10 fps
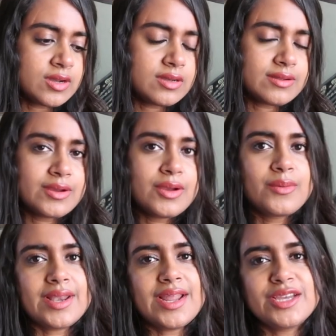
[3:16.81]
on
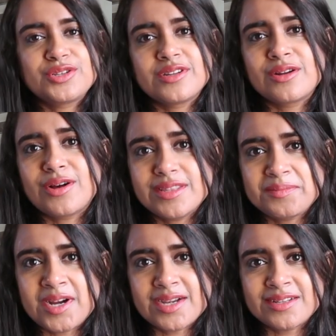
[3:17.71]
well, I shouldn't call
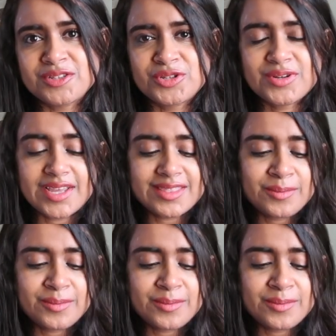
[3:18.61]
them articles, should I?